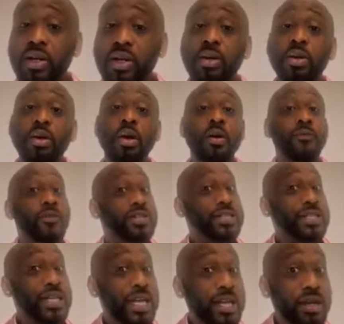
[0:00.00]
a year
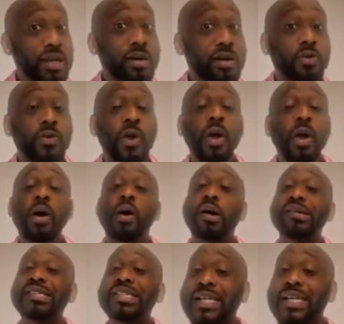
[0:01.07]
for 10 years
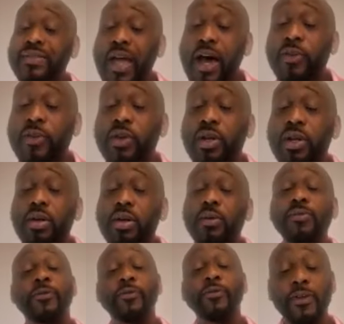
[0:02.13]
or $10,000 a
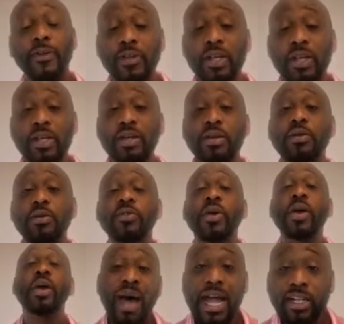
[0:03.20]
year for 15
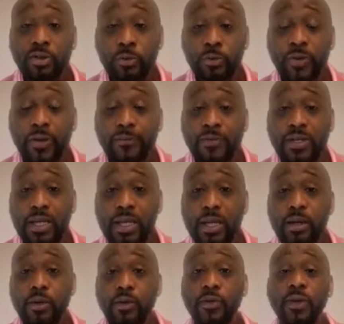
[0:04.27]
years. Might do
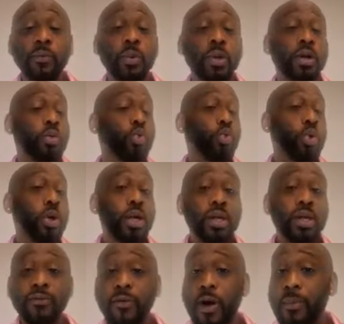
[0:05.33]
15 years if we are
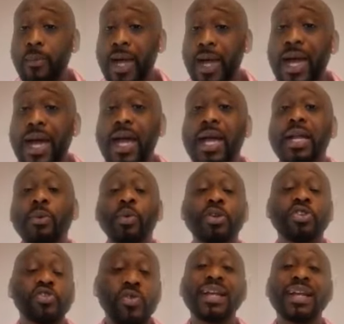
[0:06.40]
really far behind and
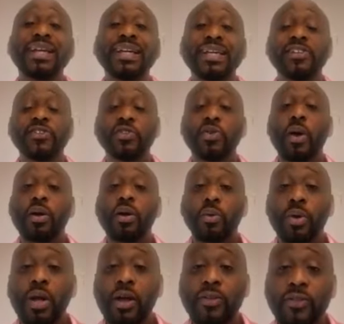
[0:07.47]
we're trying to get
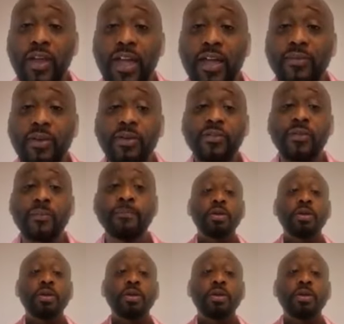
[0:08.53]
started with our savings.